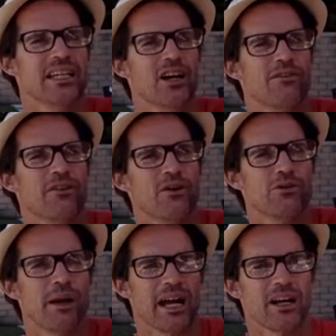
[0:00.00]
our folks
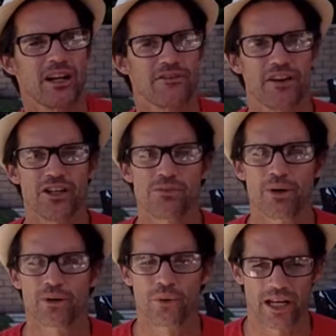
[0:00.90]
back on
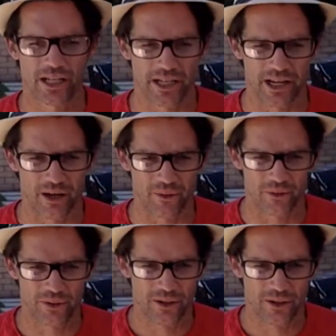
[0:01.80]
Facebook ready to go?